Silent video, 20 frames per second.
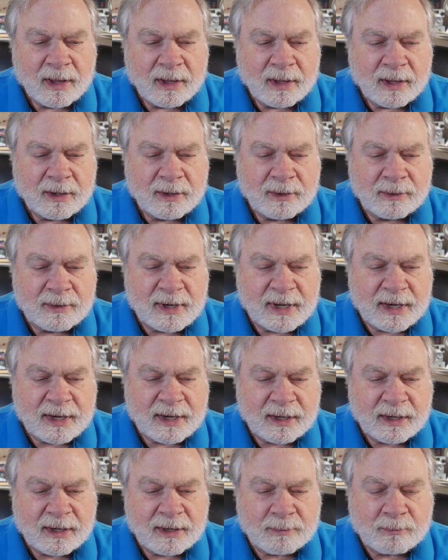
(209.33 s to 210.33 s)
who did
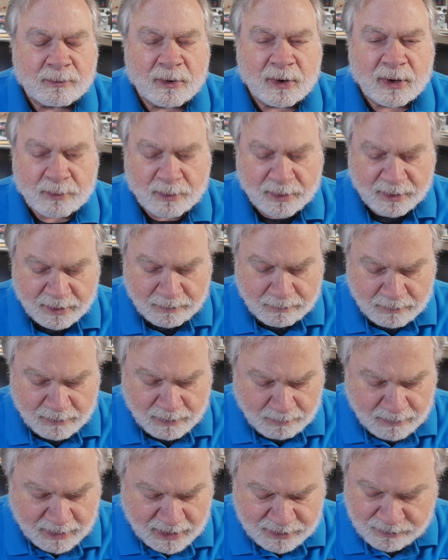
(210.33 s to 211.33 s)
it and brought with him the
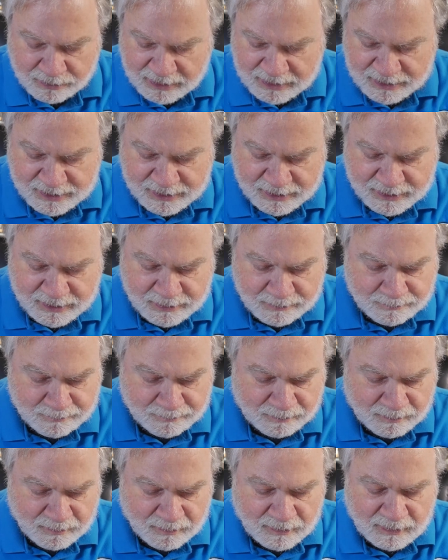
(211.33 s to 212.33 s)
metric system.
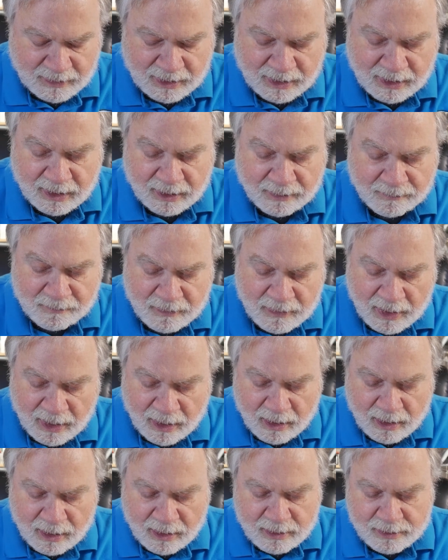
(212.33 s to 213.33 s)
Okay,
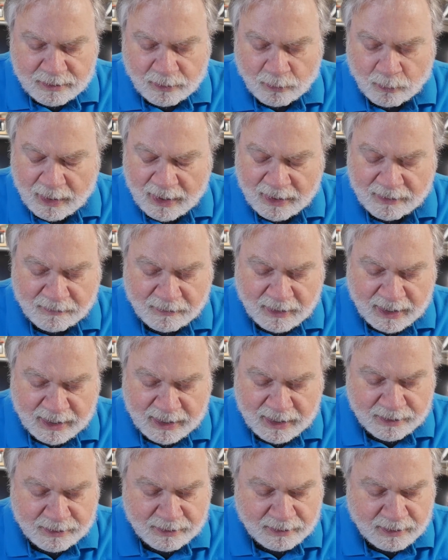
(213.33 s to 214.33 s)
so
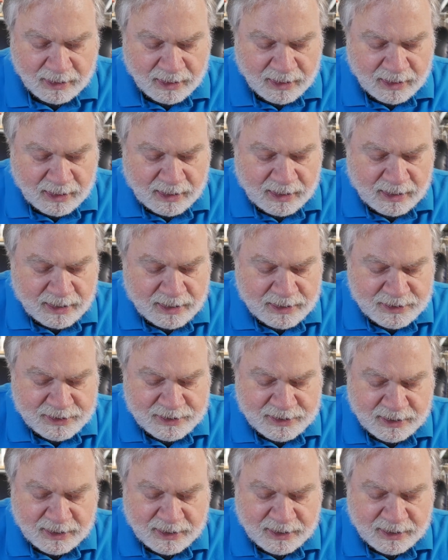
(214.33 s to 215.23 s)
wavelength is the